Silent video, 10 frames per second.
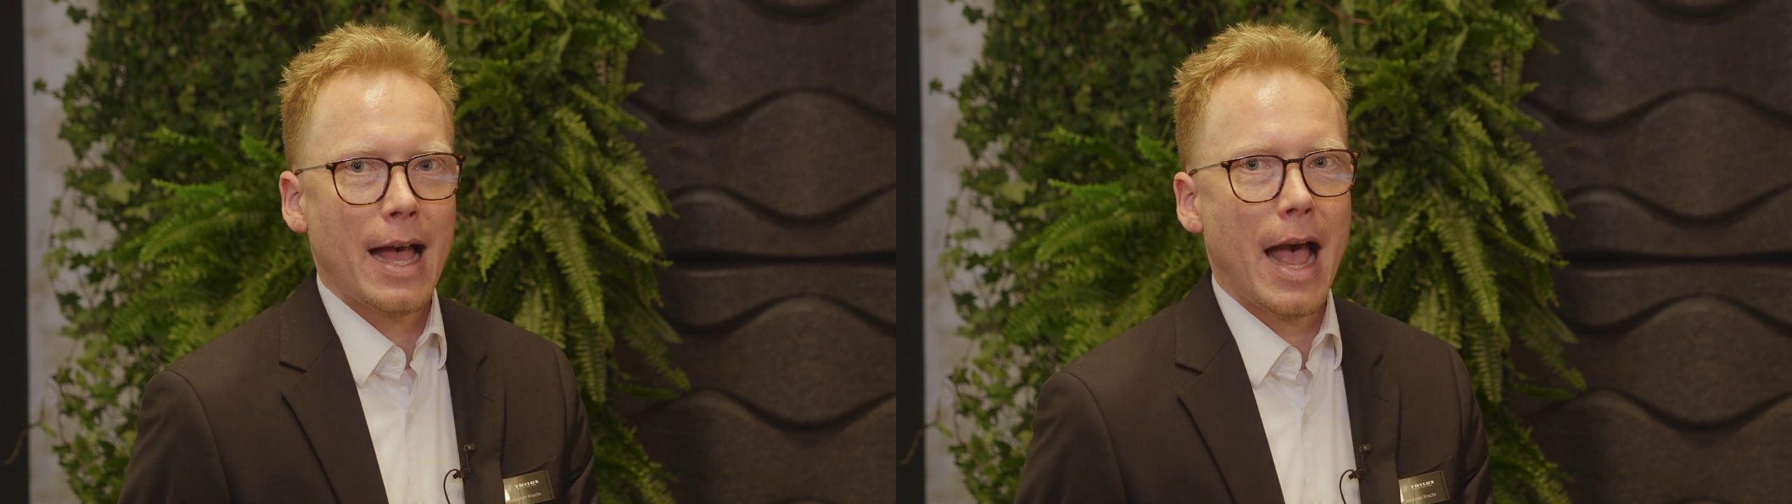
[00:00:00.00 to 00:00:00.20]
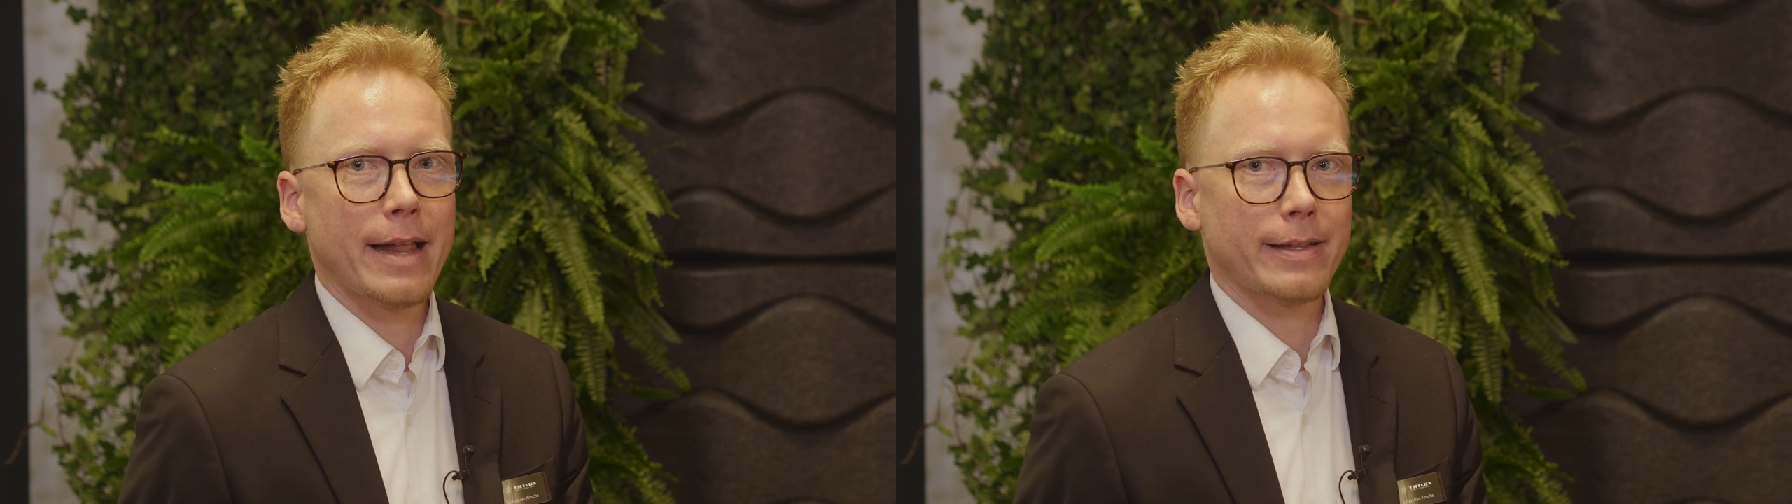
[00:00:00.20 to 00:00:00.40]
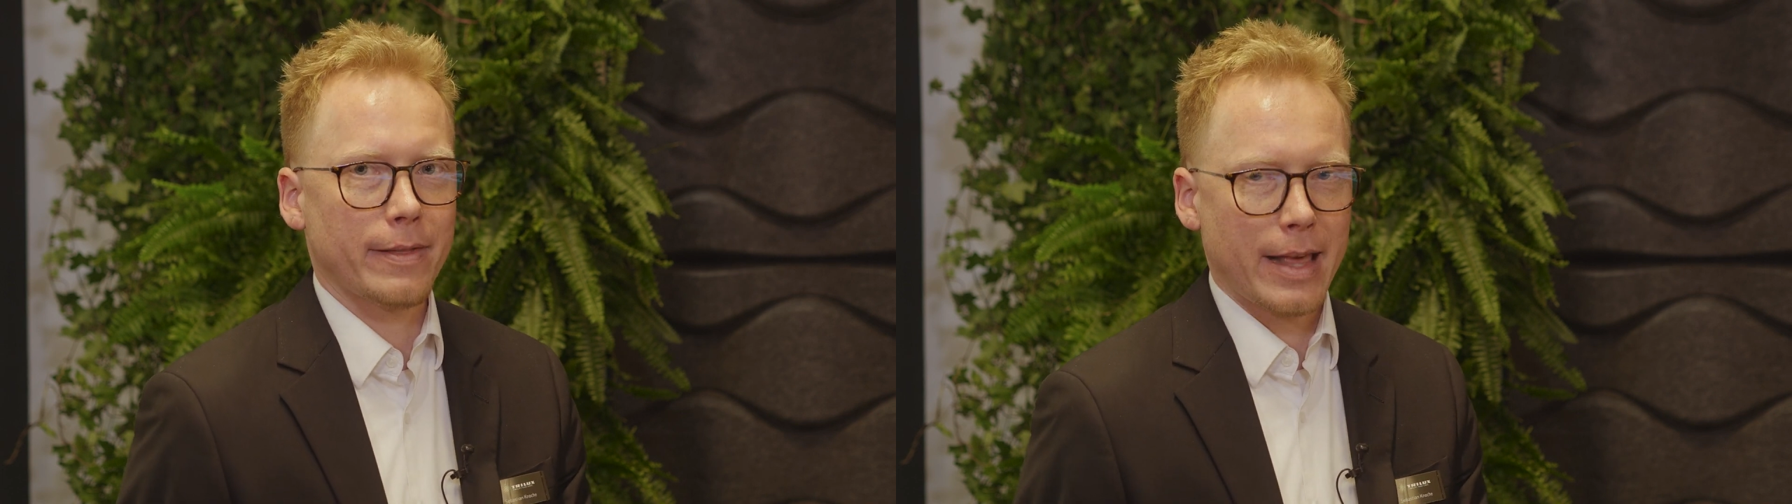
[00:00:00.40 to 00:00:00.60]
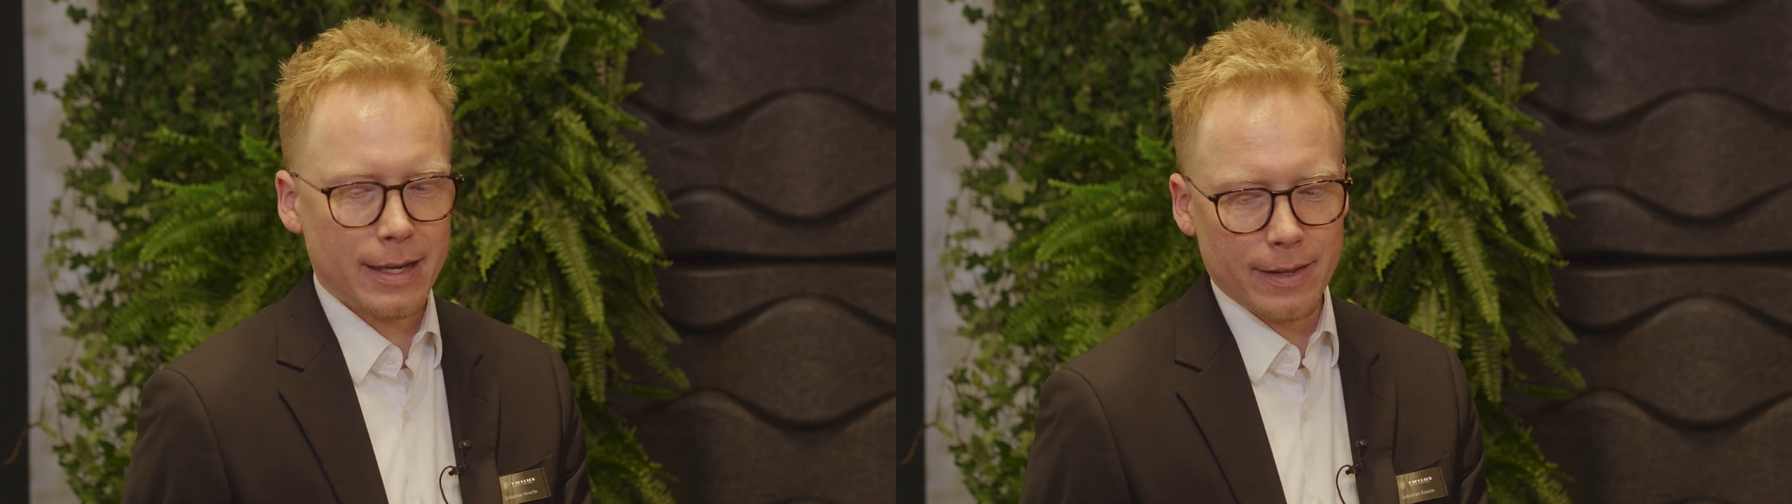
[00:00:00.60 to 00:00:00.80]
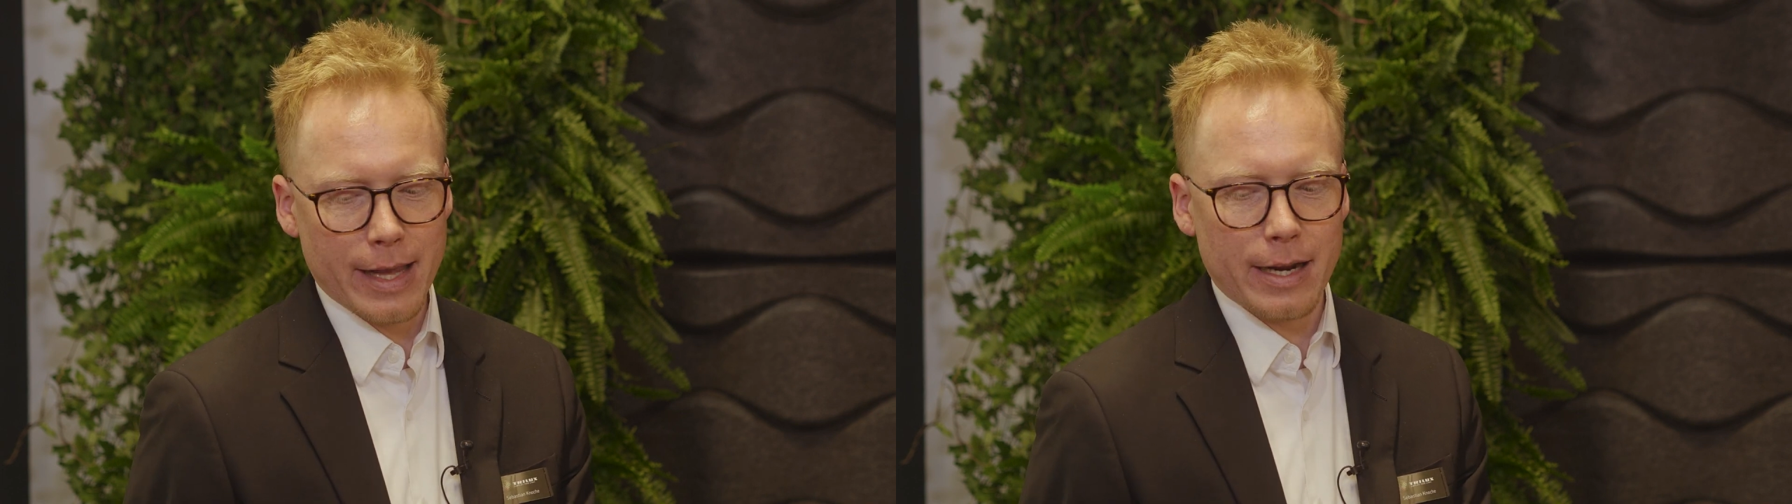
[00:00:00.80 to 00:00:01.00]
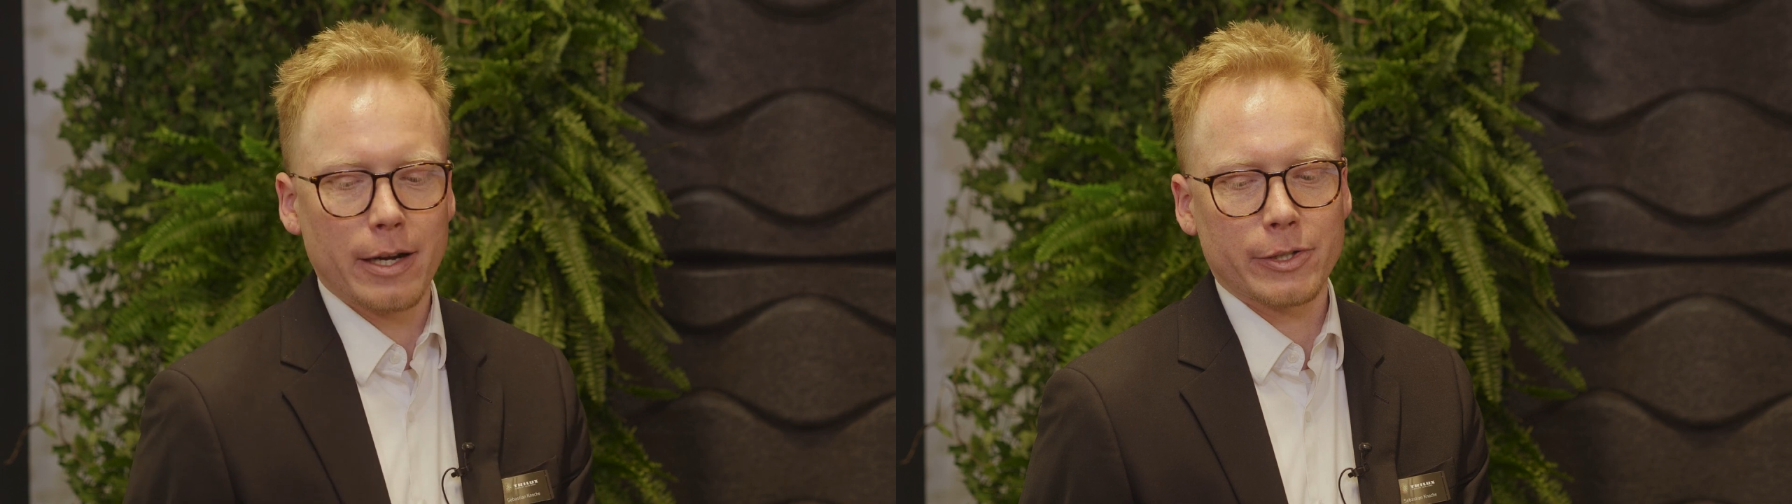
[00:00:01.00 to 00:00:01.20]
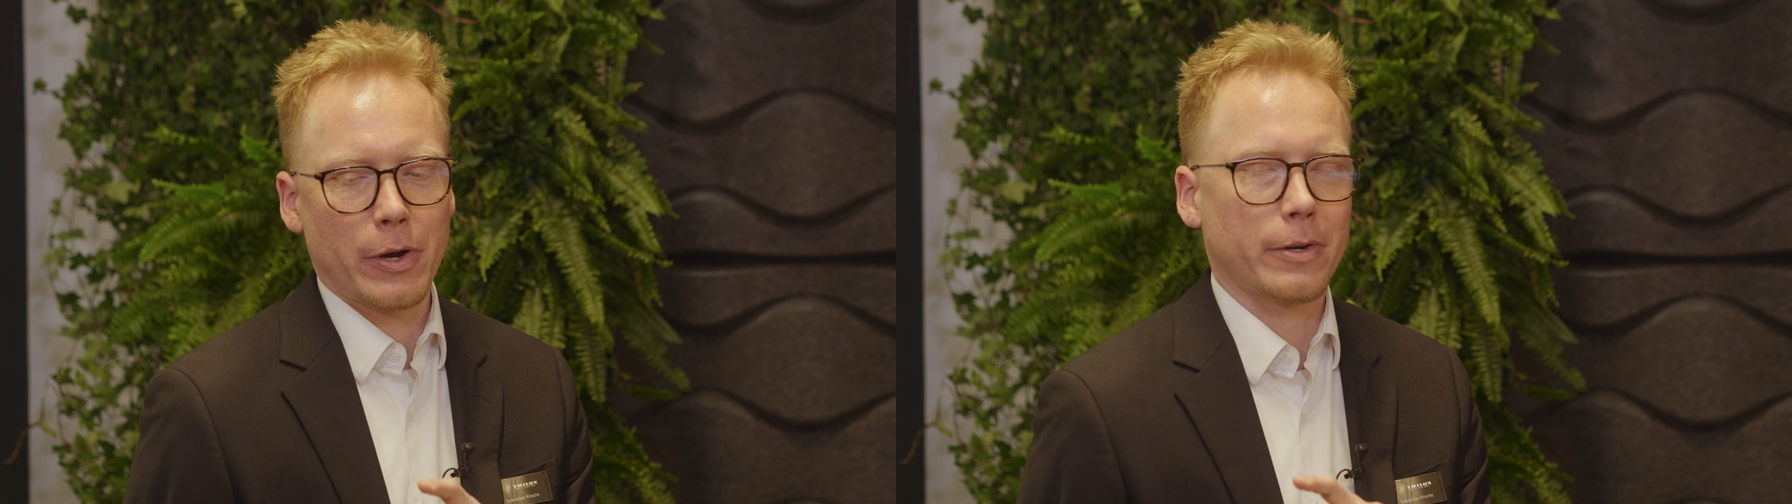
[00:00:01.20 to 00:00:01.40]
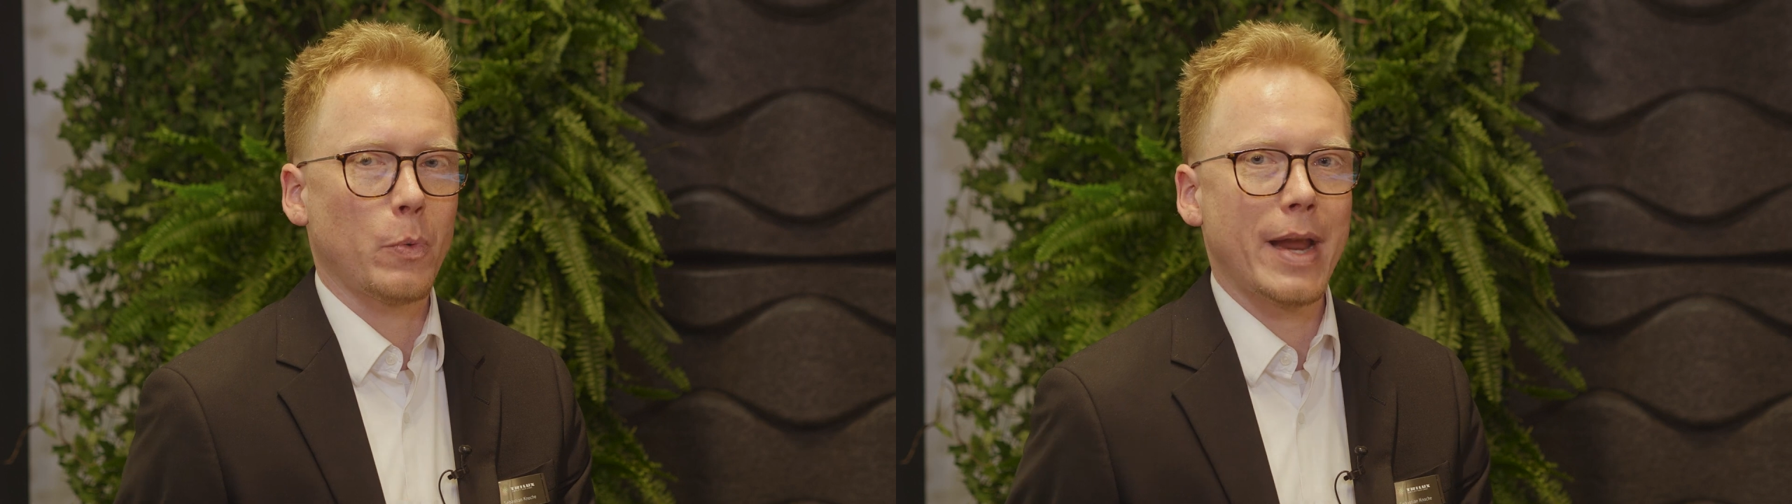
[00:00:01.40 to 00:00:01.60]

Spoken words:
And then there are certain